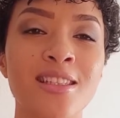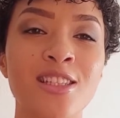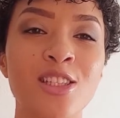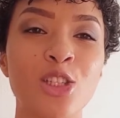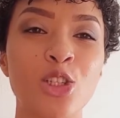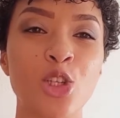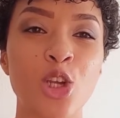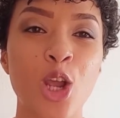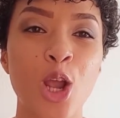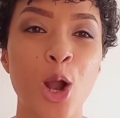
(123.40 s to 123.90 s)

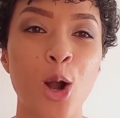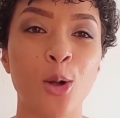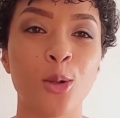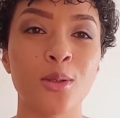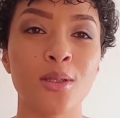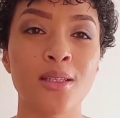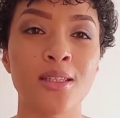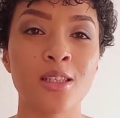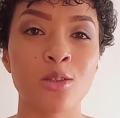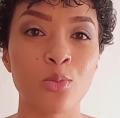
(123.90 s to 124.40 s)

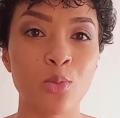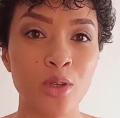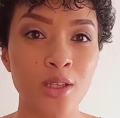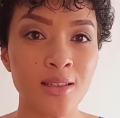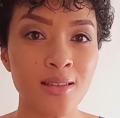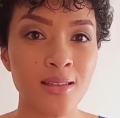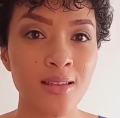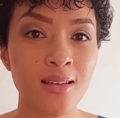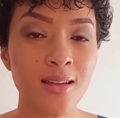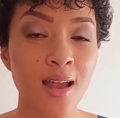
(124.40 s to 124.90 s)
shareholders
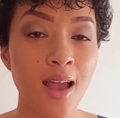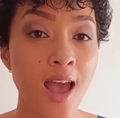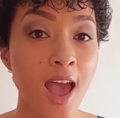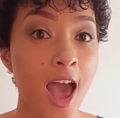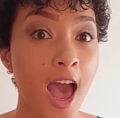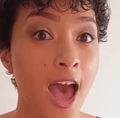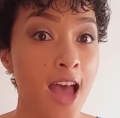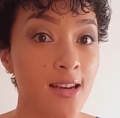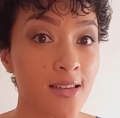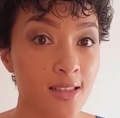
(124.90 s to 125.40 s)
meeting,
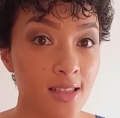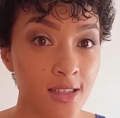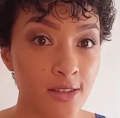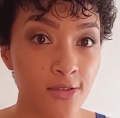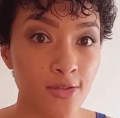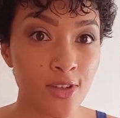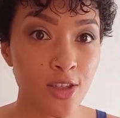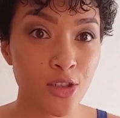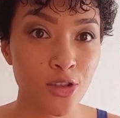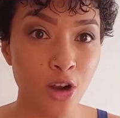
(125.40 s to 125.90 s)
and
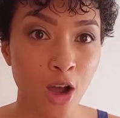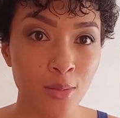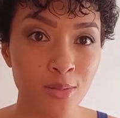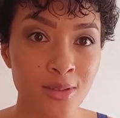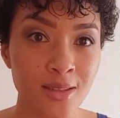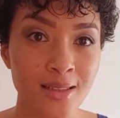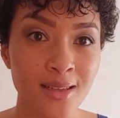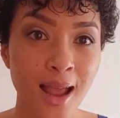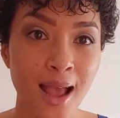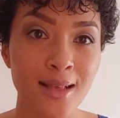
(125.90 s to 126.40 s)
if
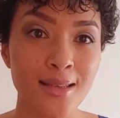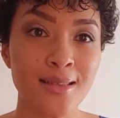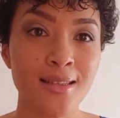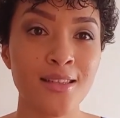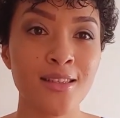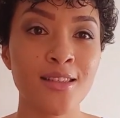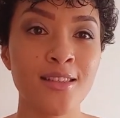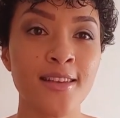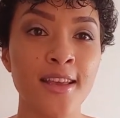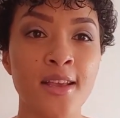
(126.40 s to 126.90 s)
adopted has the
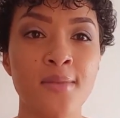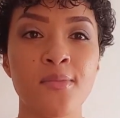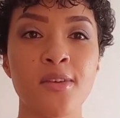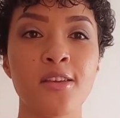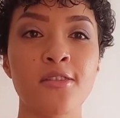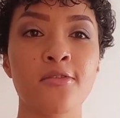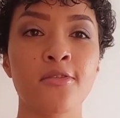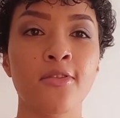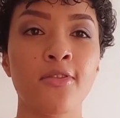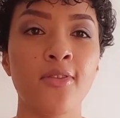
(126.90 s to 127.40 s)
same
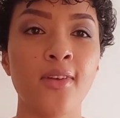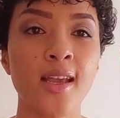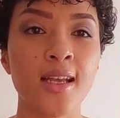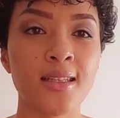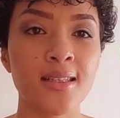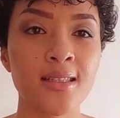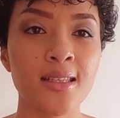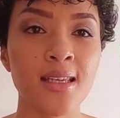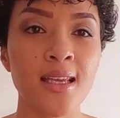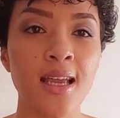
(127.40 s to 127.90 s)

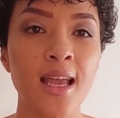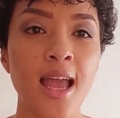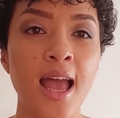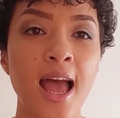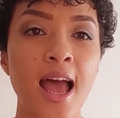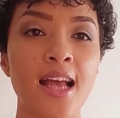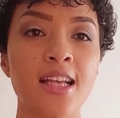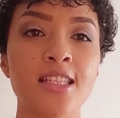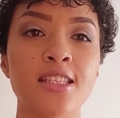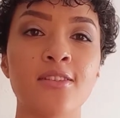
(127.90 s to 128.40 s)
effect
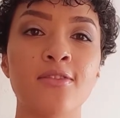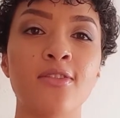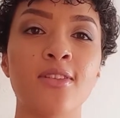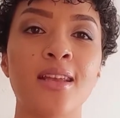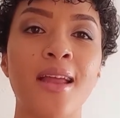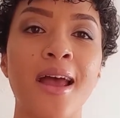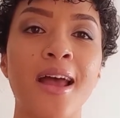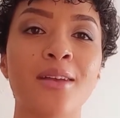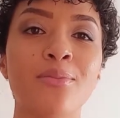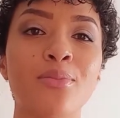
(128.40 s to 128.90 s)
as if it
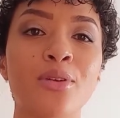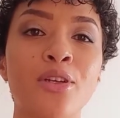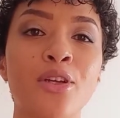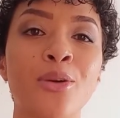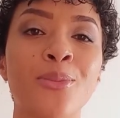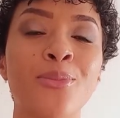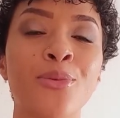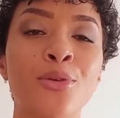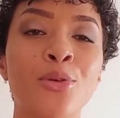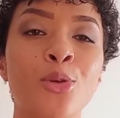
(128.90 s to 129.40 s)
had been
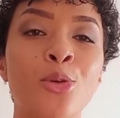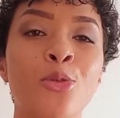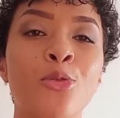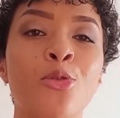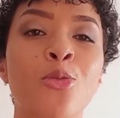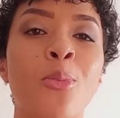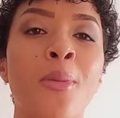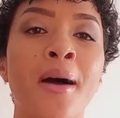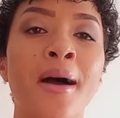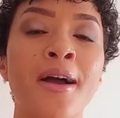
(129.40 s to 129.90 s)
approved
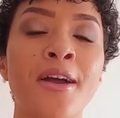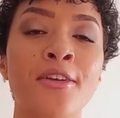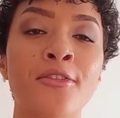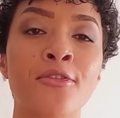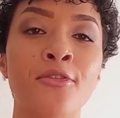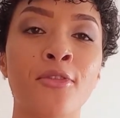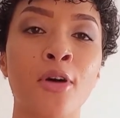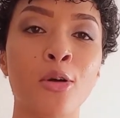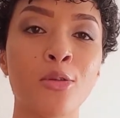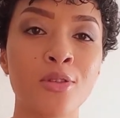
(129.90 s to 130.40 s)
by a
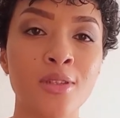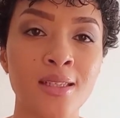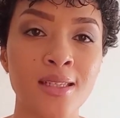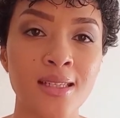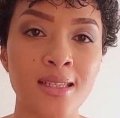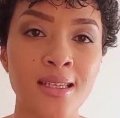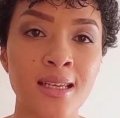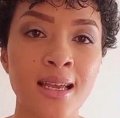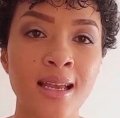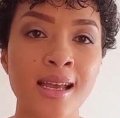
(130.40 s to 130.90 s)

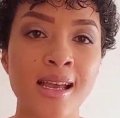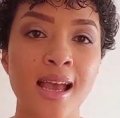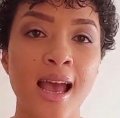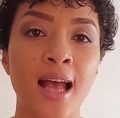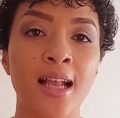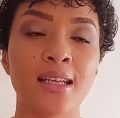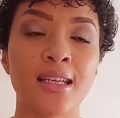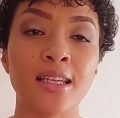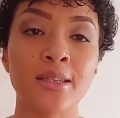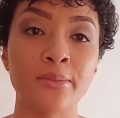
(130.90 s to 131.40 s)
voting
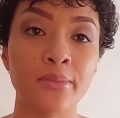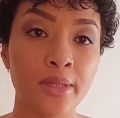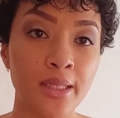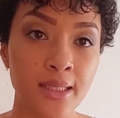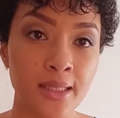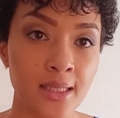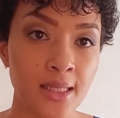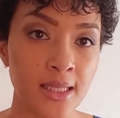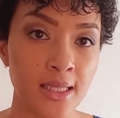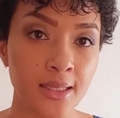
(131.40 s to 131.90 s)
at a
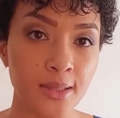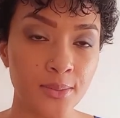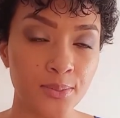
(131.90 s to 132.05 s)
meeting.